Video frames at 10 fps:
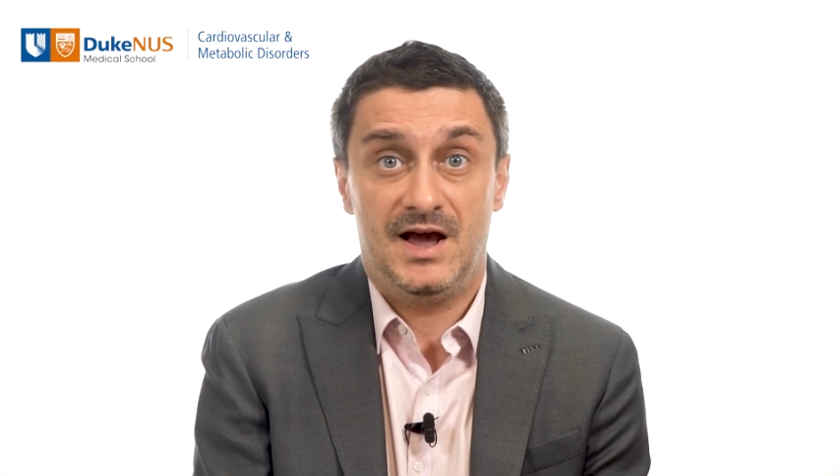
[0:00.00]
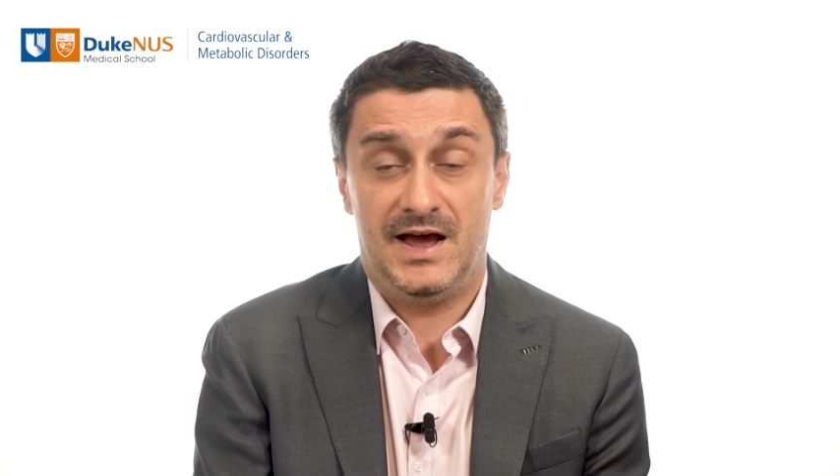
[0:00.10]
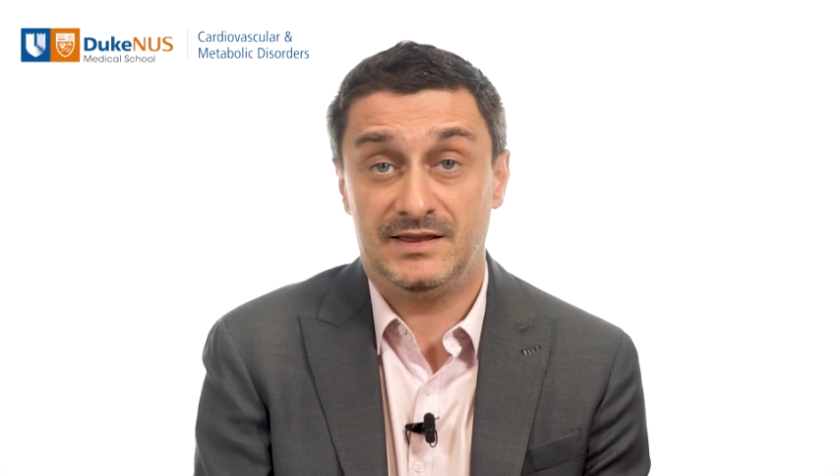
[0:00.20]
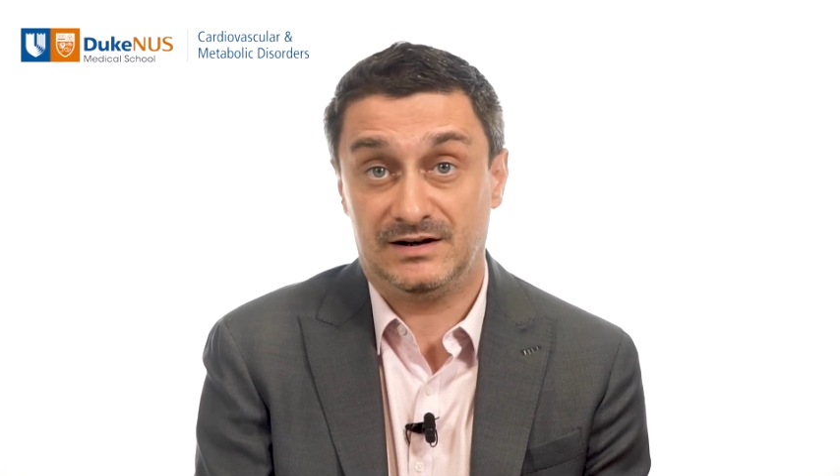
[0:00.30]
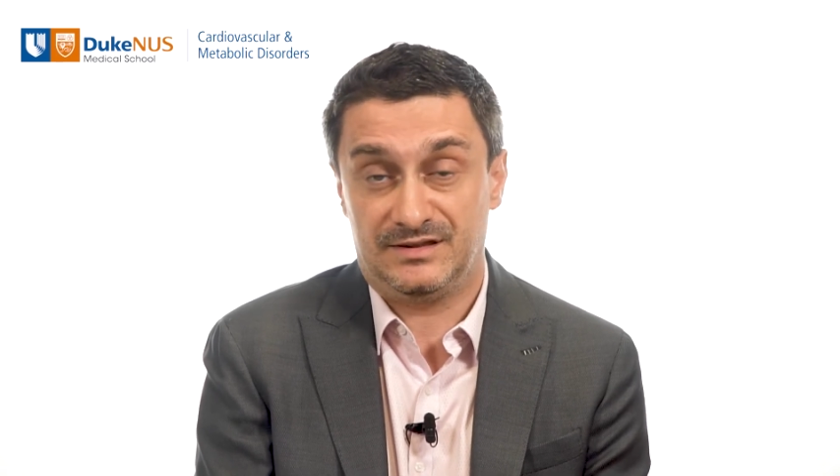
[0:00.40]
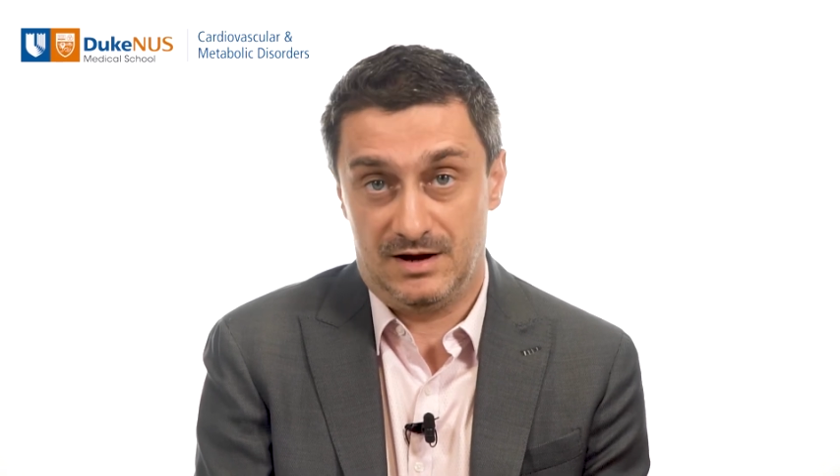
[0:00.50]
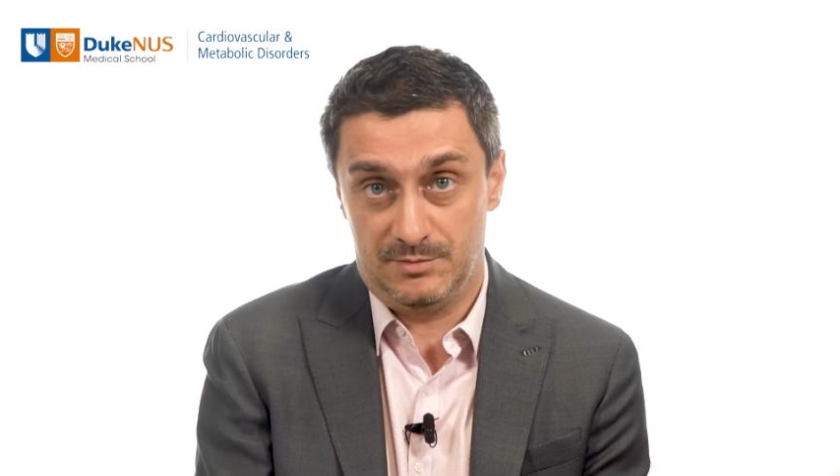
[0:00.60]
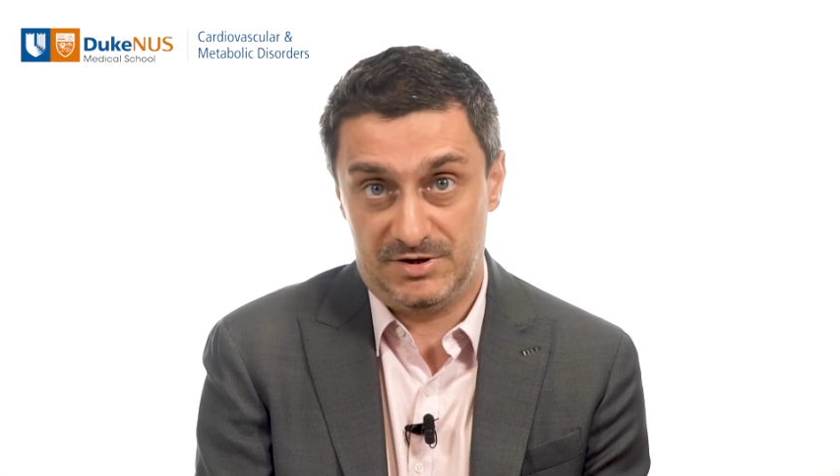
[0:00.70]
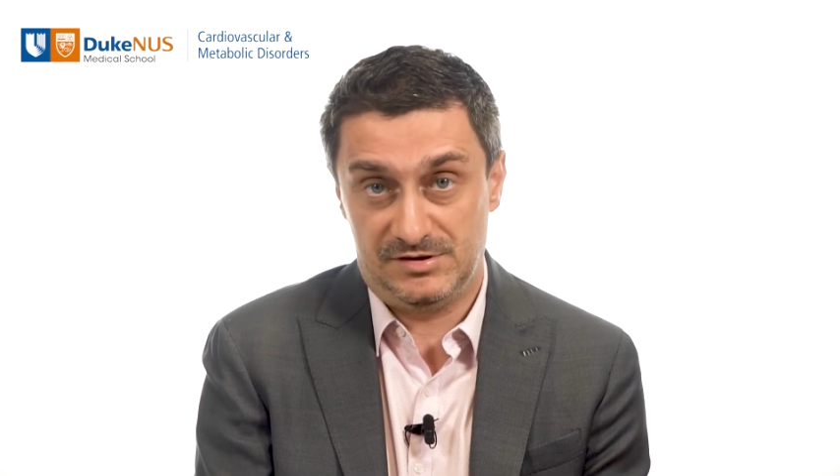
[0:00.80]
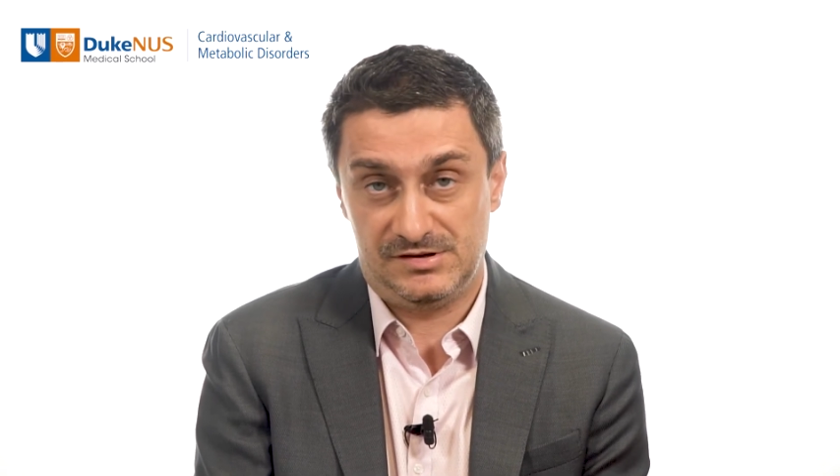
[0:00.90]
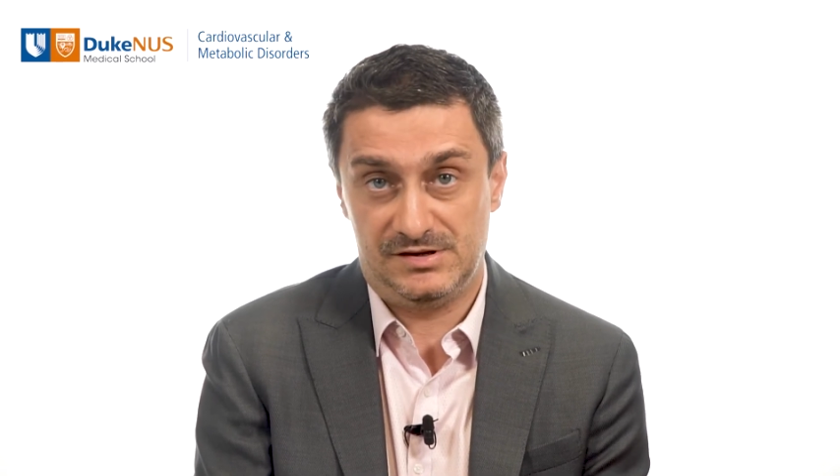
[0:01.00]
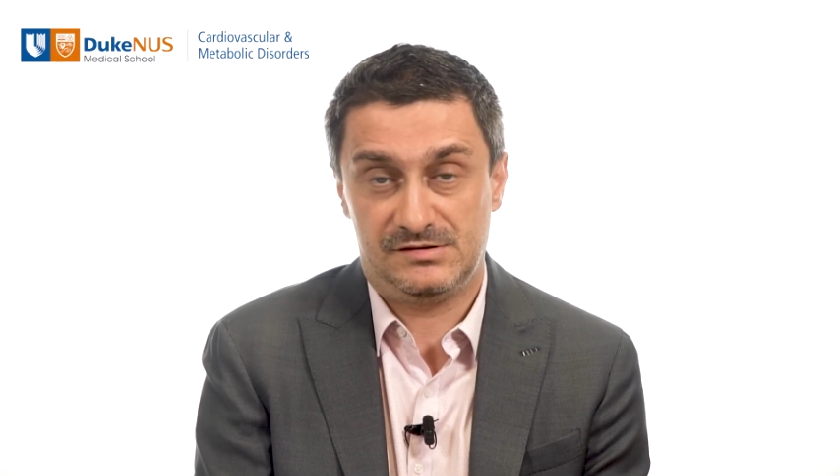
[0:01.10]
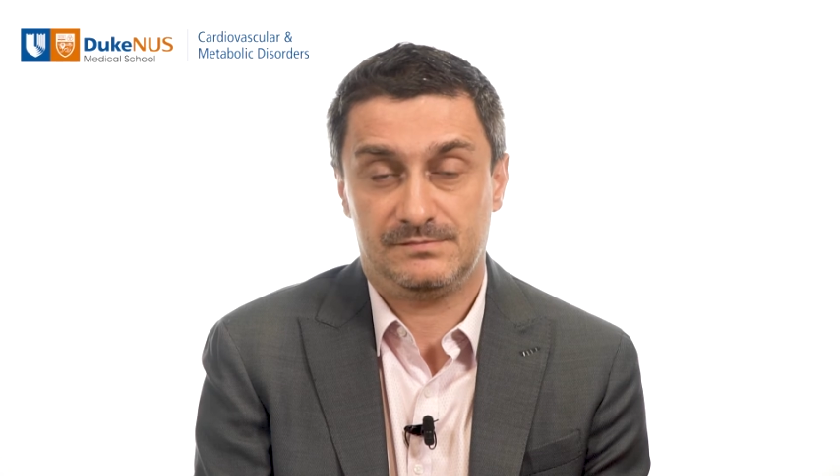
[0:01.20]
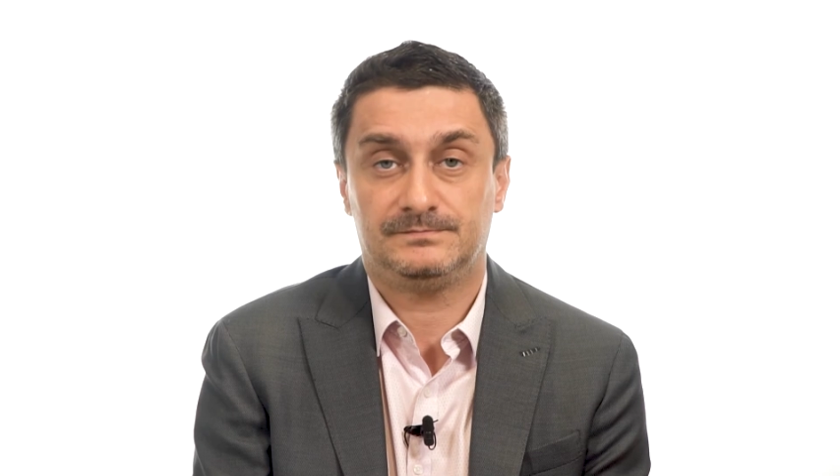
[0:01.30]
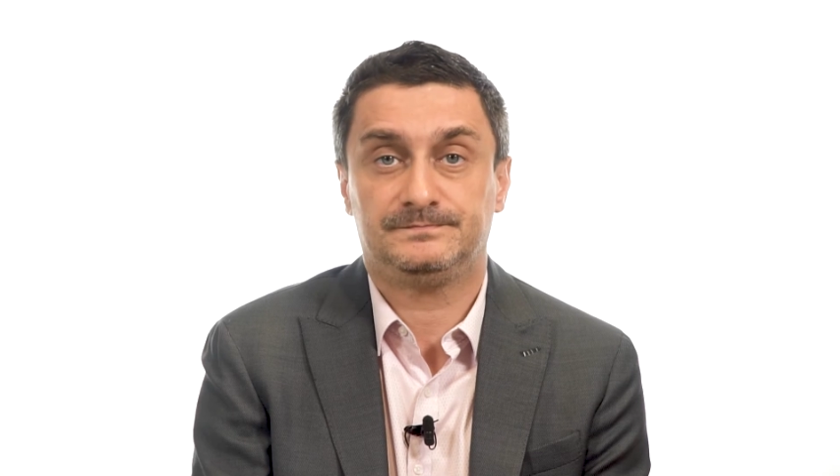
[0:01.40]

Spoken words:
and Alzheimer's disease.